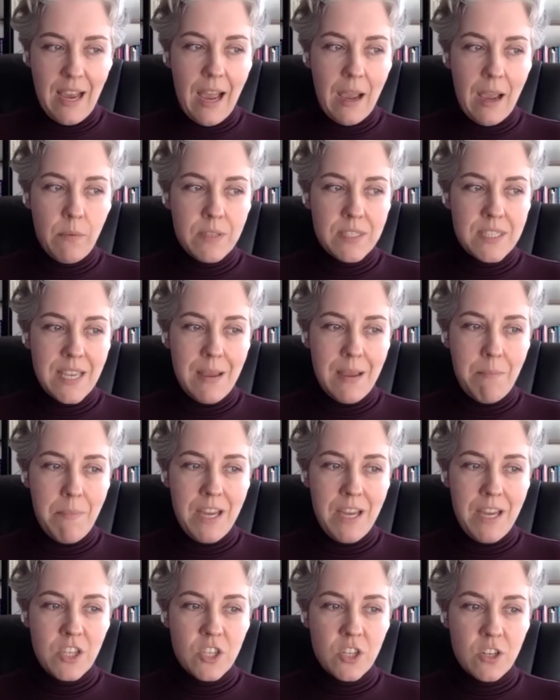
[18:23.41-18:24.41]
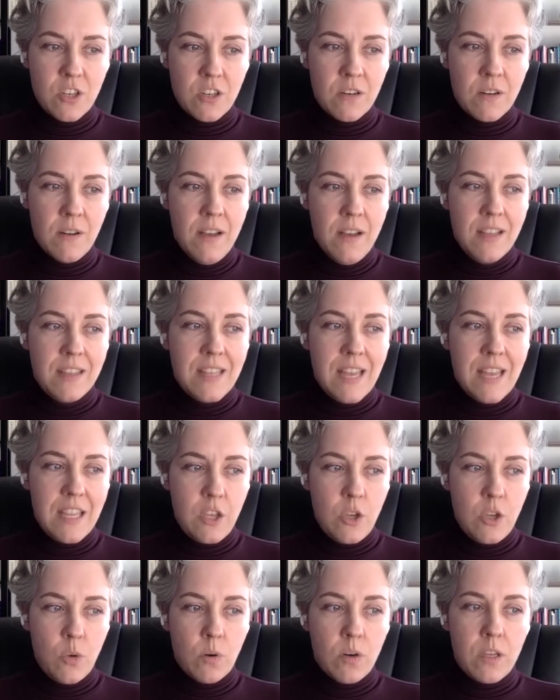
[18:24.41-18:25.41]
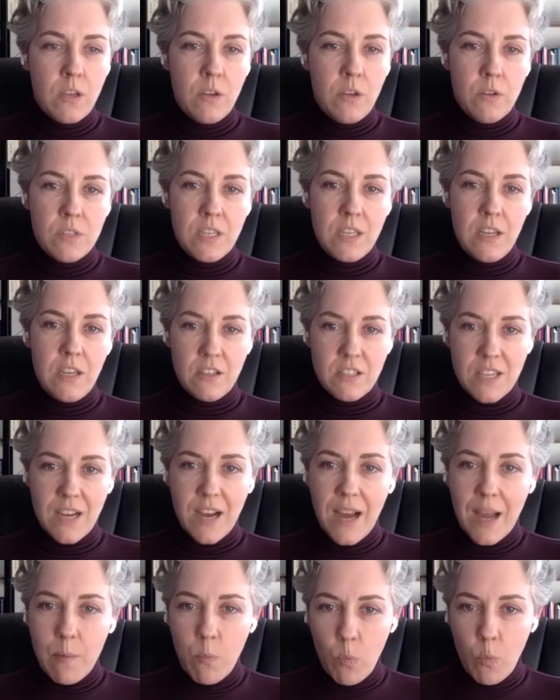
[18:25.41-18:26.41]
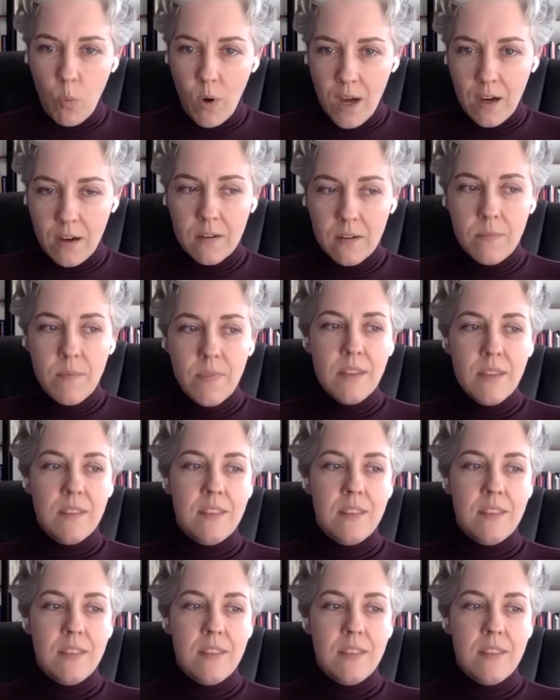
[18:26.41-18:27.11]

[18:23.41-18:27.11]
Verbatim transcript: I would say make sure that you are using your time well